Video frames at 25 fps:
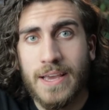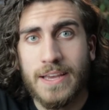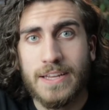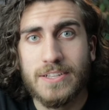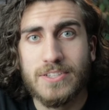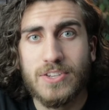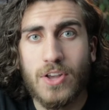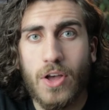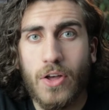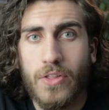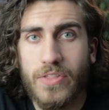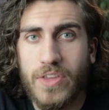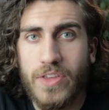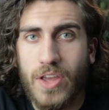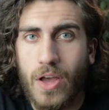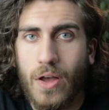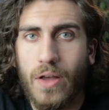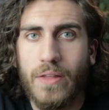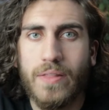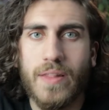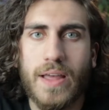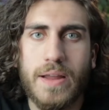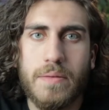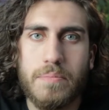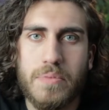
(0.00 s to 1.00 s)
It's called the
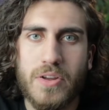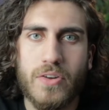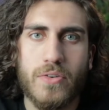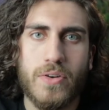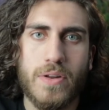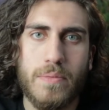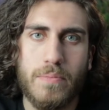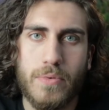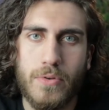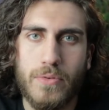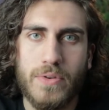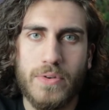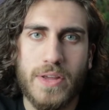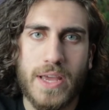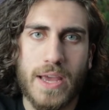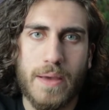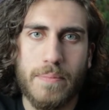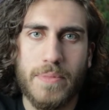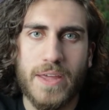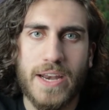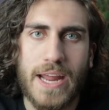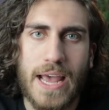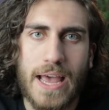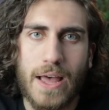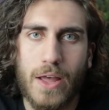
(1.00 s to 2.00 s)
Online Purity Boot
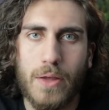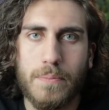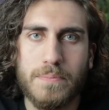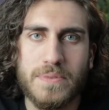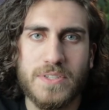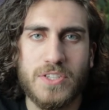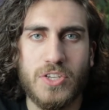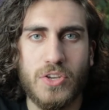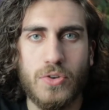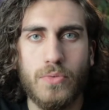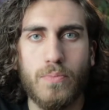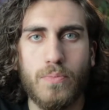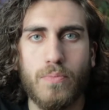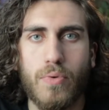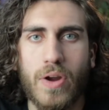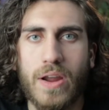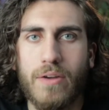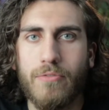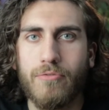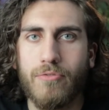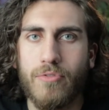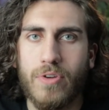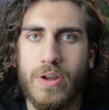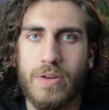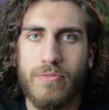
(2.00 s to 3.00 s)
Camp that helps you
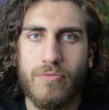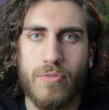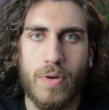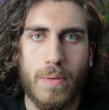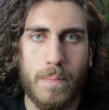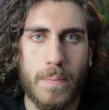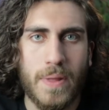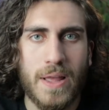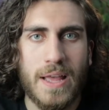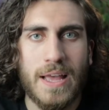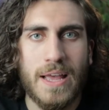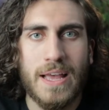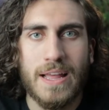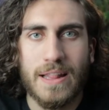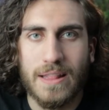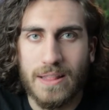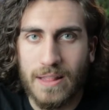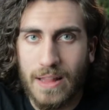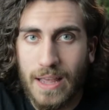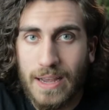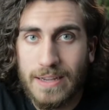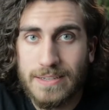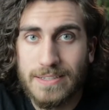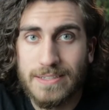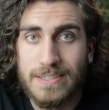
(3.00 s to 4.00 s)
break free from
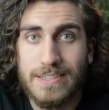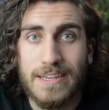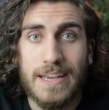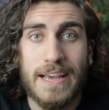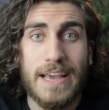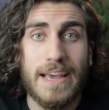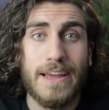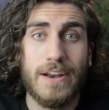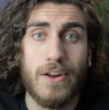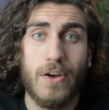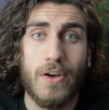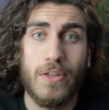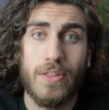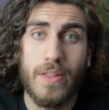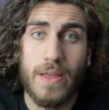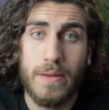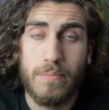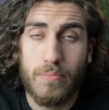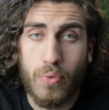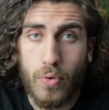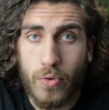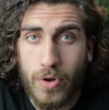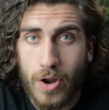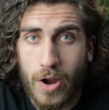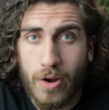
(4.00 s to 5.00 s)
lust and online
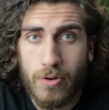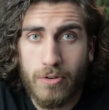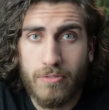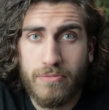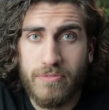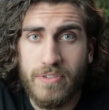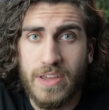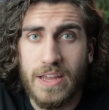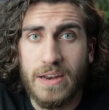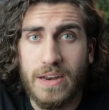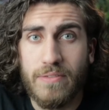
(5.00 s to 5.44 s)
pornography.